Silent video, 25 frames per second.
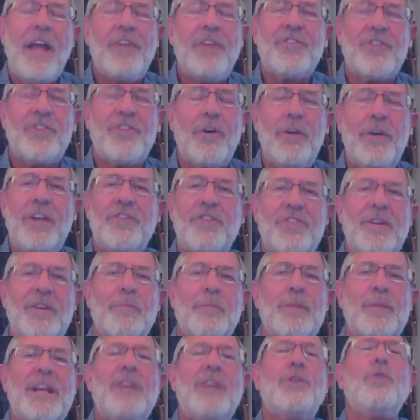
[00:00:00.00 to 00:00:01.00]
and so you
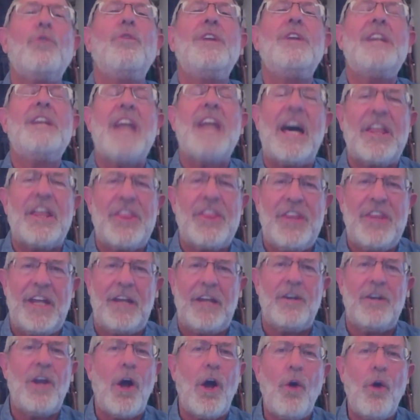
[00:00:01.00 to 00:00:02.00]
simply do
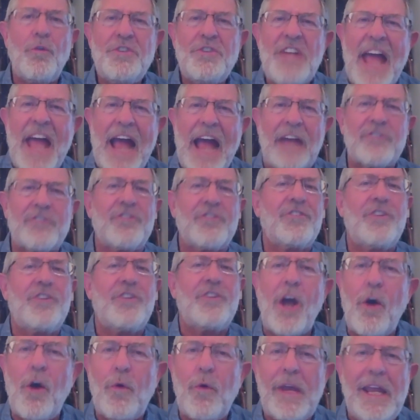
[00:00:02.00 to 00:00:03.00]
nothing, no text,
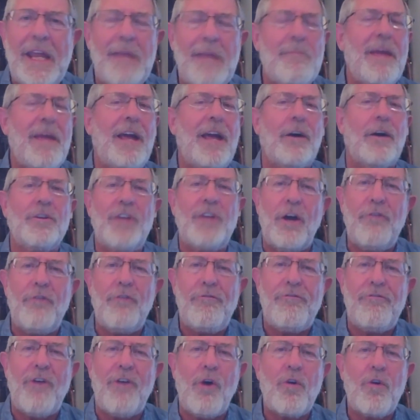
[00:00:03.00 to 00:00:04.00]
no email, no
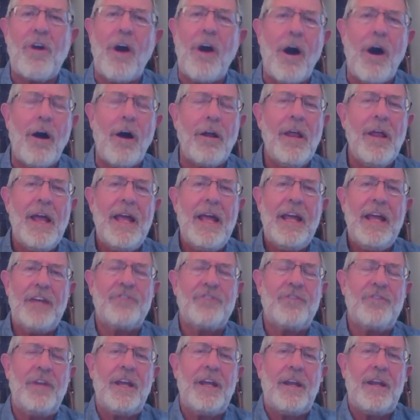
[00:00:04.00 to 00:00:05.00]
phone call,
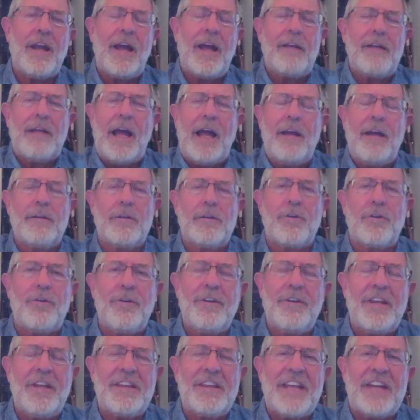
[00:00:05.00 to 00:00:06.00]
and I
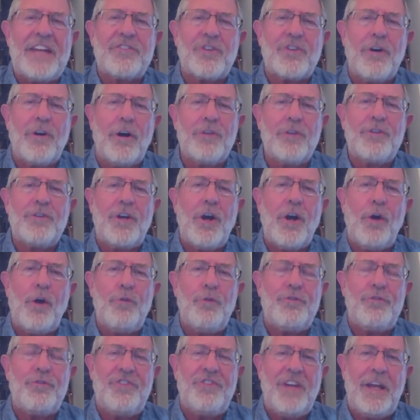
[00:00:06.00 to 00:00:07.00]
learned that that's called
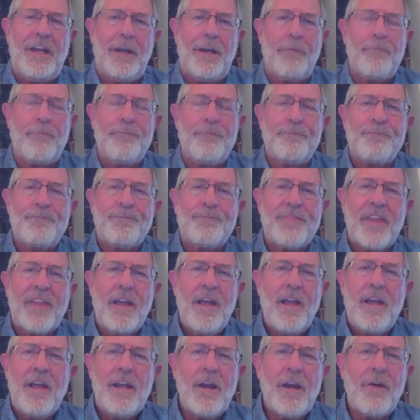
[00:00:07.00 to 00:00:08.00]
ghosting.
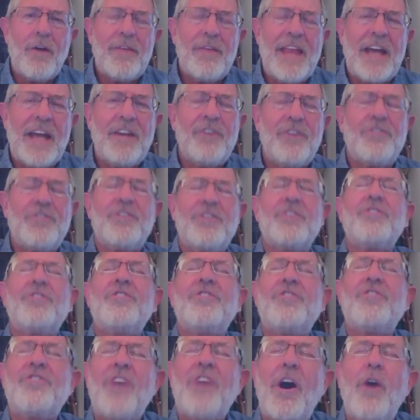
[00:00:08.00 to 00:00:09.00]
You know, and that is
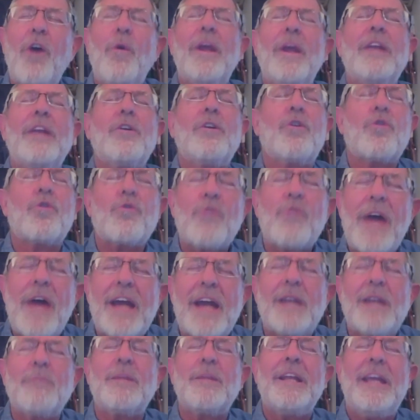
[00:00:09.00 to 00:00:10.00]
just so
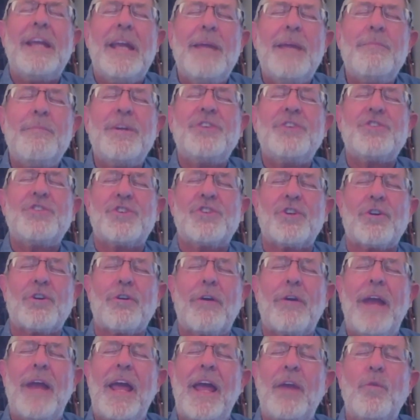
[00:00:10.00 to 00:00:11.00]
incredibly
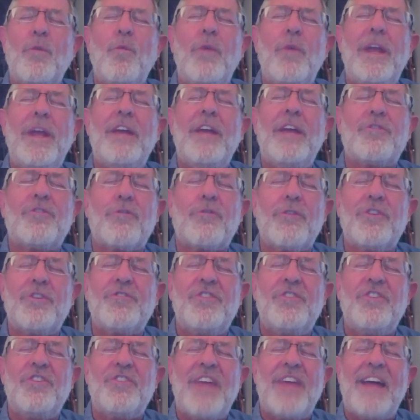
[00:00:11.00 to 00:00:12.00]
immature, and we as
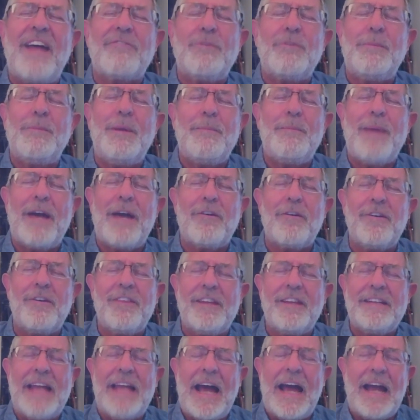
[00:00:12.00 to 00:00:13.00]
Christians have to be better
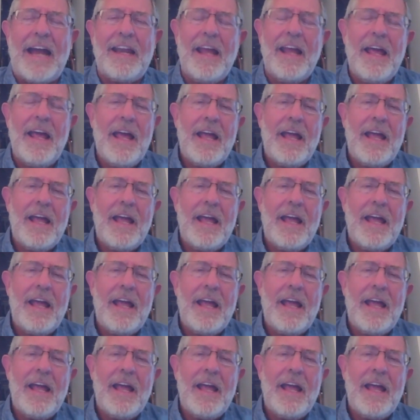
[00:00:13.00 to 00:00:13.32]
than that.